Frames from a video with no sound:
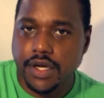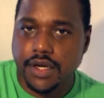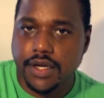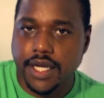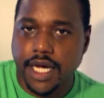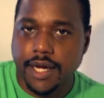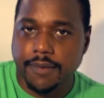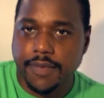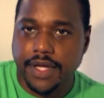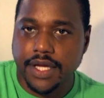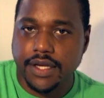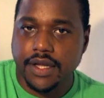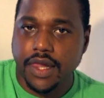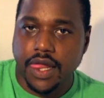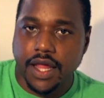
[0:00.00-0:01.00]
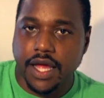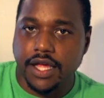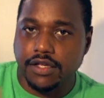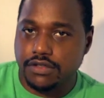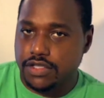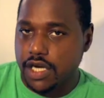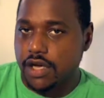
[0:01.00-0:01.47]
Now, I mean, and
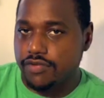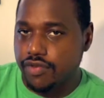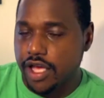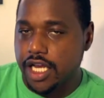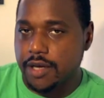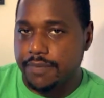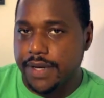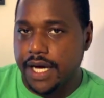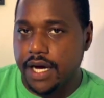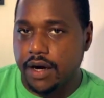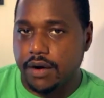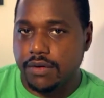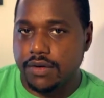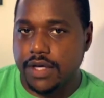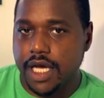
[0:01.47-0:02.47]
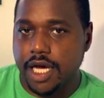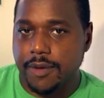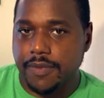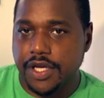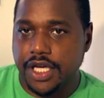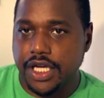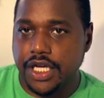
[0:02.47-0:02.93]
you start thinking about, now, I
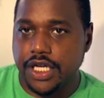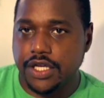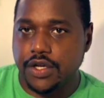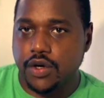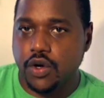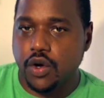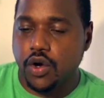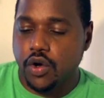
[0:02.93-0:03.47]
mean,